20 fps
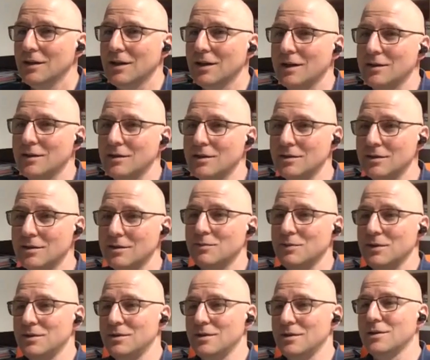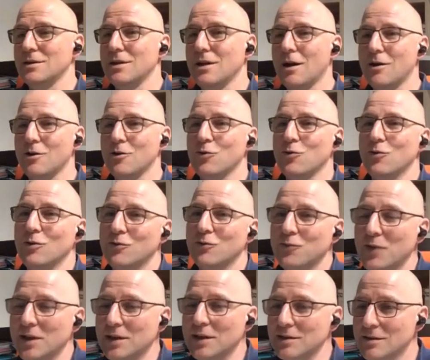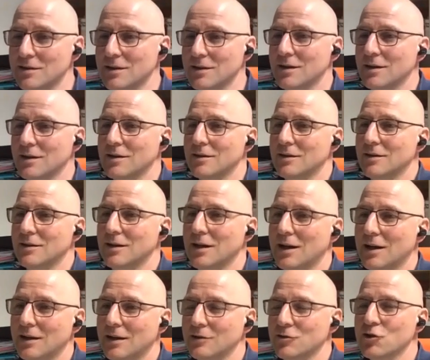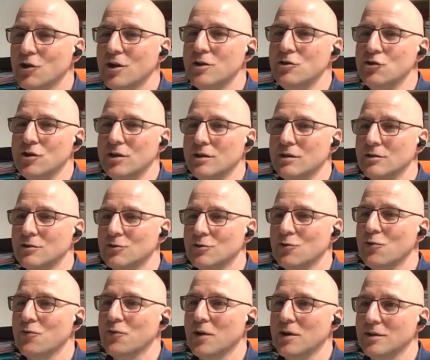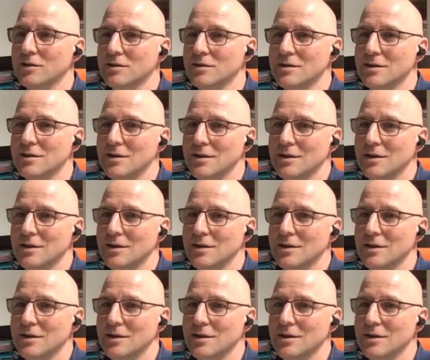And this is basically how things are changing so fast.